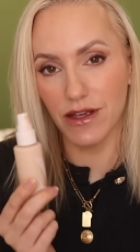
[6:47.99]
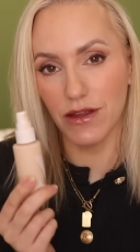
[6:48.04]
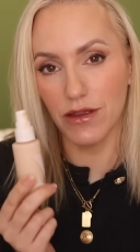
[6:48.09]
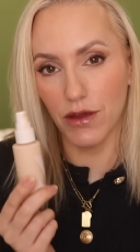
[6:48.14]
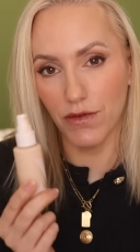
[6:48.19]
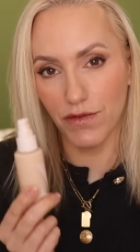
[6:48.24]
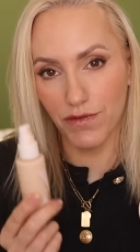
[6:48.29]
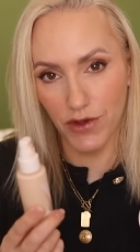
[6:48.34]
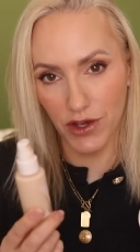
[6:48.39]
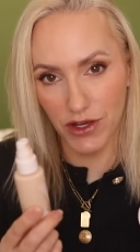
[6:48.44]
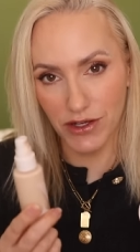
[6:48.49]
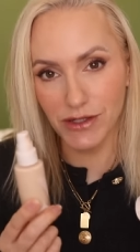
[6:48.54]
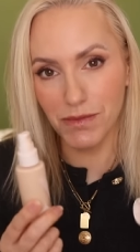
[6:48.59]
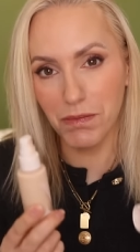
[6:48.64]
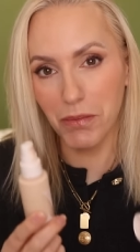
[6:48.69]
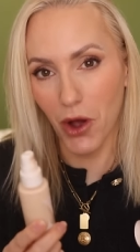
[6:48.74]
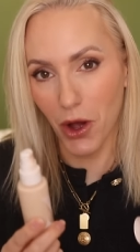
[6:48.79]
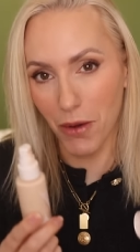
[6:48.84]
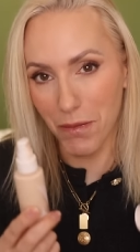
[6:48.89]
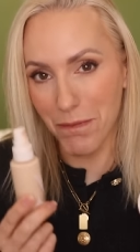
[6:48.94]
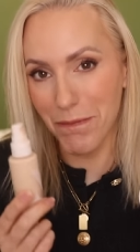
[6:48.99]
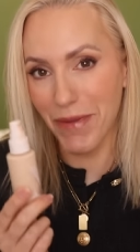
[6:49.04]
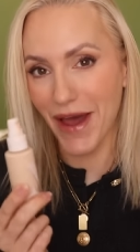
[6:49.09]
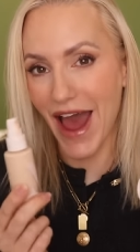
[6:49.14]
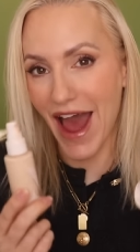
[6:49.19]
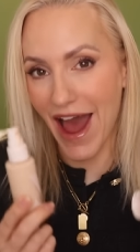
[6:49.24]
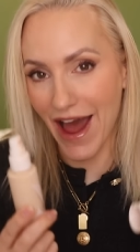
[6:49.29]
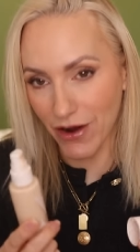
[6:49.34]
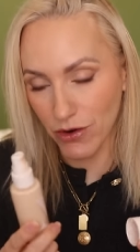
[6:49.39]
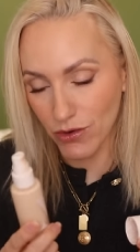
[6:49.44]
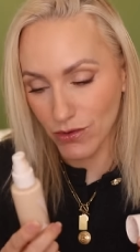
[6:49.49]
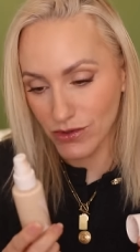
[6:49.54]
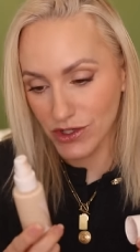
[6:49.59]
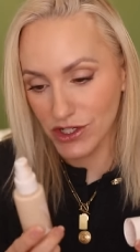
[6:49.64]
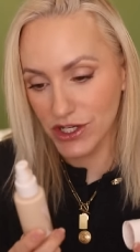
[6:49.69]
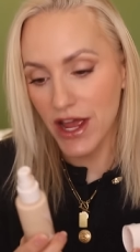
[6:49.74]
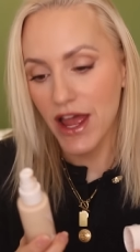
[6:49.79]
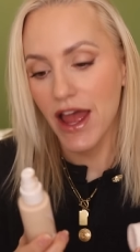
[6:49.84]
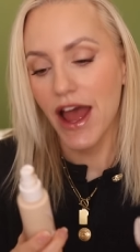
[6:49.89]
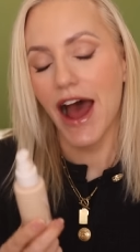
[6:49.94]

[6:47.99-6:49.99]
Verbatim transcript: the first pump out.